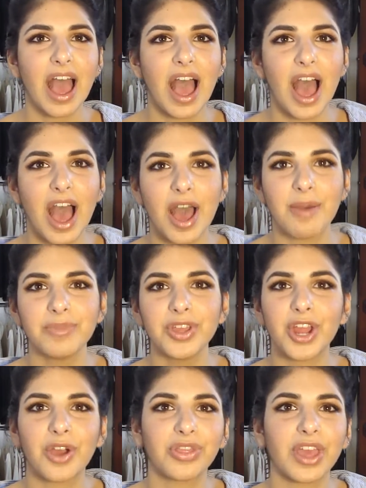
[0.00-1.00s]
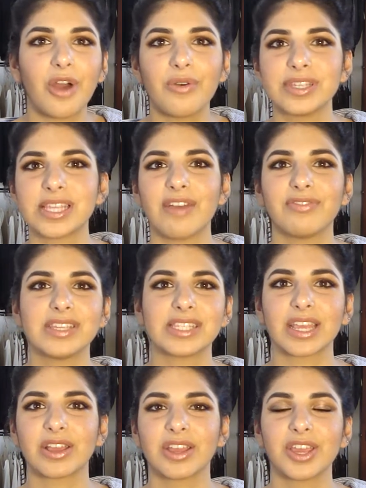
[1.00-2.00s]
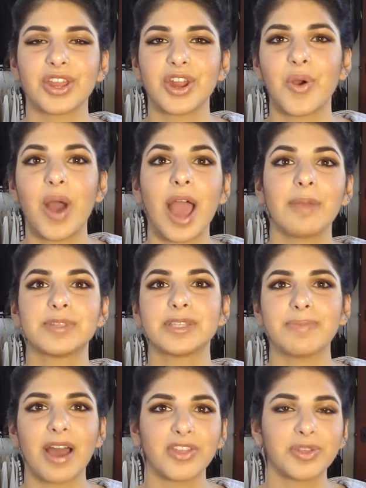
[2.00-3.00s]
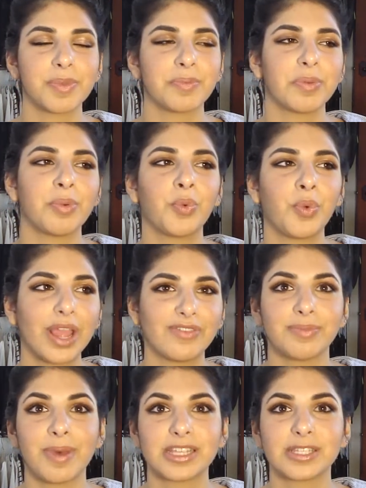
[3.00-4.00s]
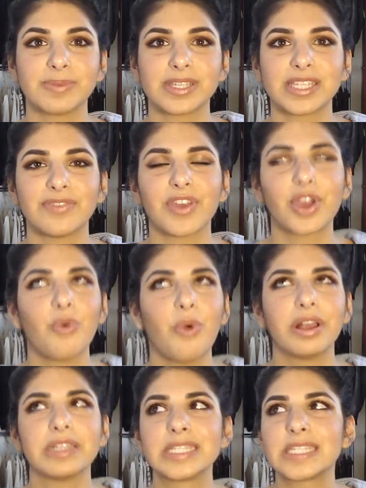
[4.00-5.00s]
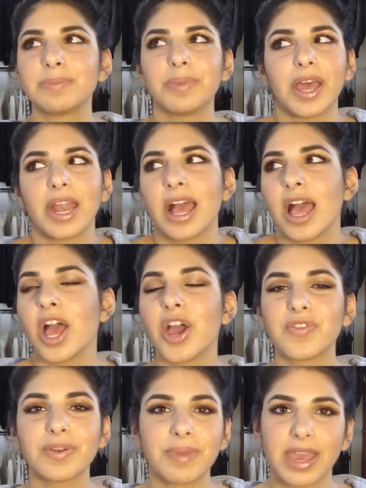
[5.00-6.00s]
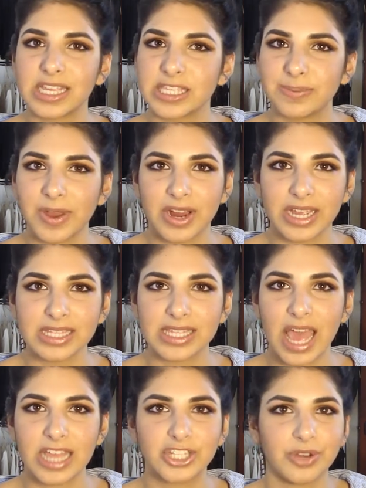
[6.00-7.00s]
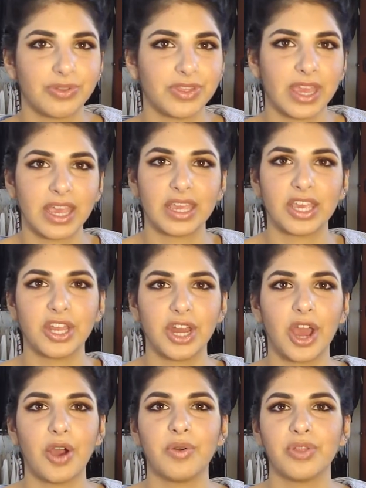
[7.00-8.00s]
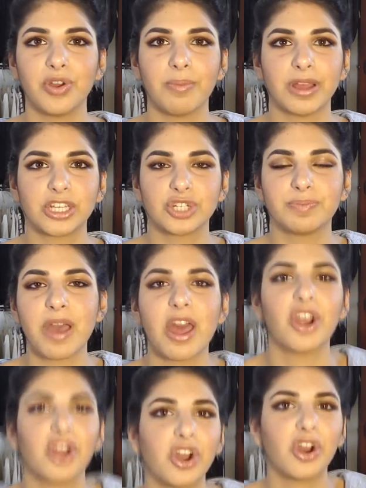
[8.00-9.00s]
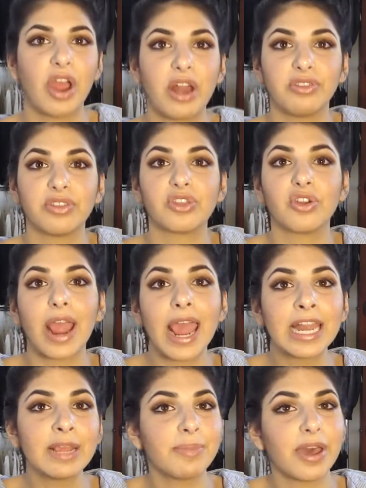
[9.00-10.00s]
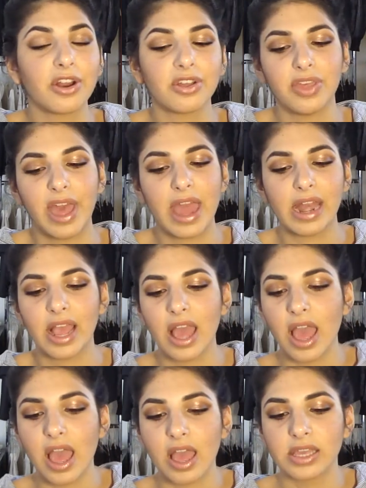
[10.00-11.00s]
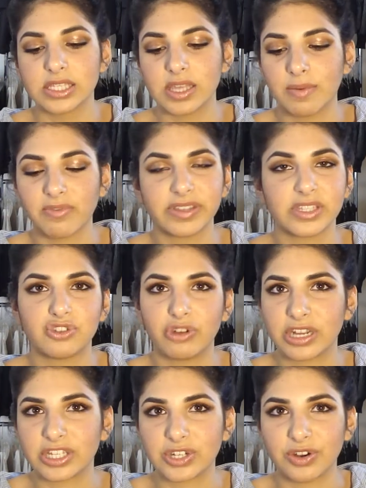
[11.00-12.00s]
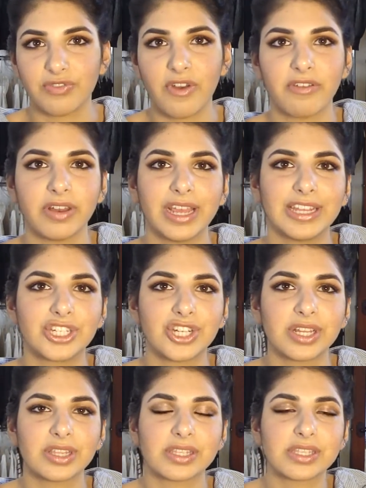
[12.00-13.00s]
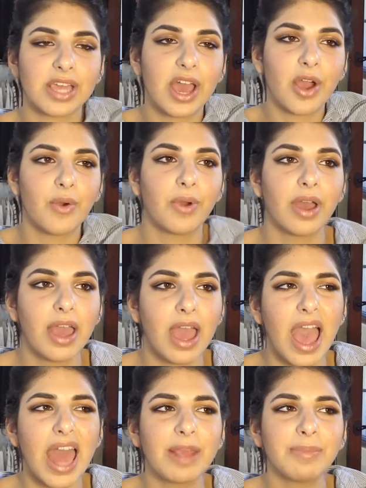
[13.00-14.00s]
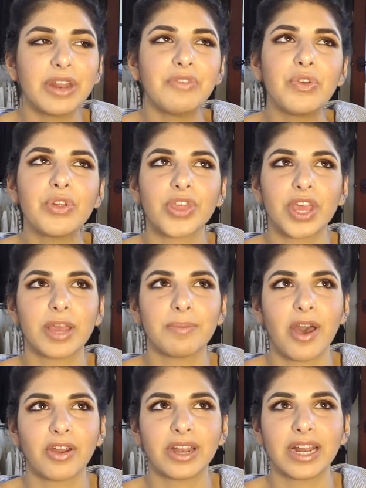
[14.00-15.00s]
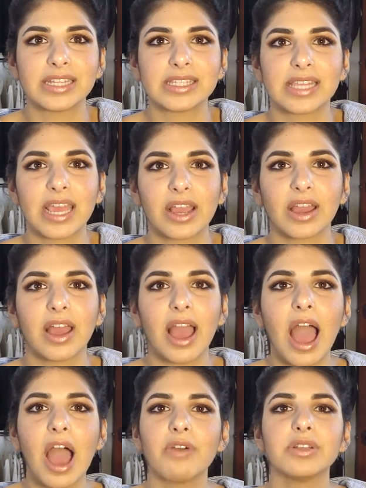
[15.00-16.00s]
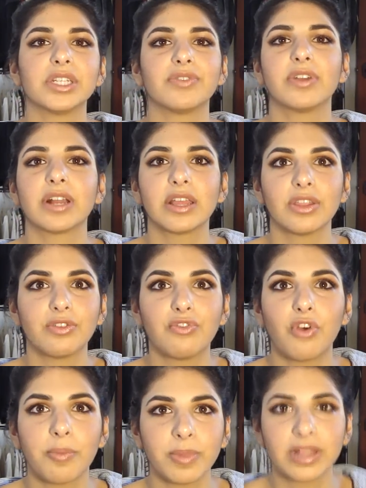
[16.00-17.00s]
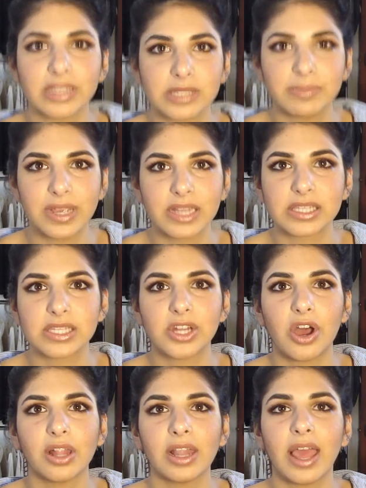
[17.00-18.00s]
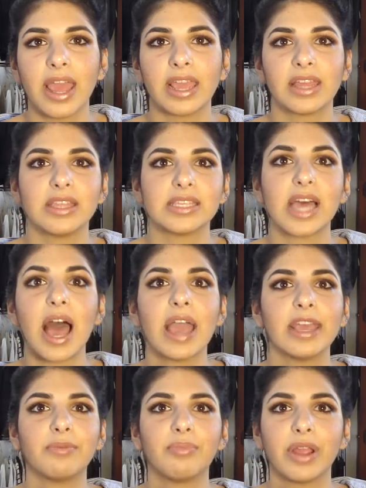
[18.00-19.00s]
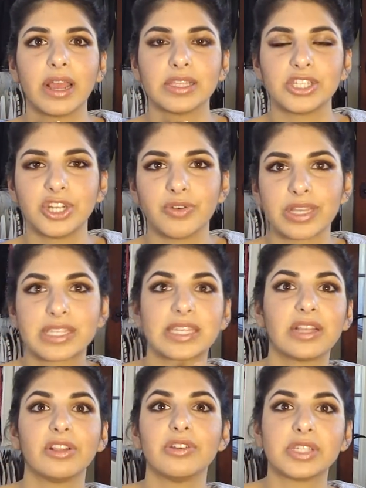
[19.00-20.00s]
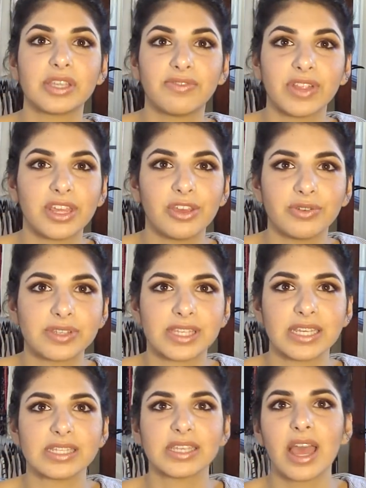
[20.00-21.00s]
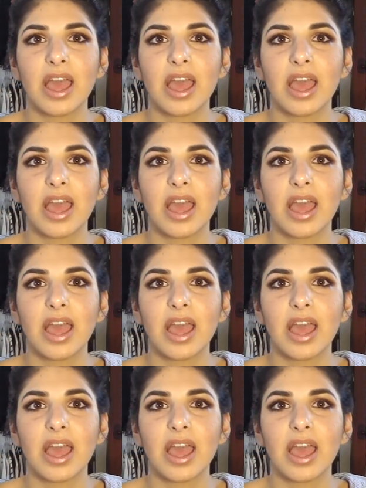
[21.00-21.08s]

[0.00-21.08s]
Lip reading: they always have these, hypes about them and people rave about specific ones. But from my experience, I don't think, they're much better, or I don't think they're any better than some of these drugstore foundations. So, and I mean, if you think about it, it's like, how different can the formulas be? It's not like these high-end brands, exclusively use these,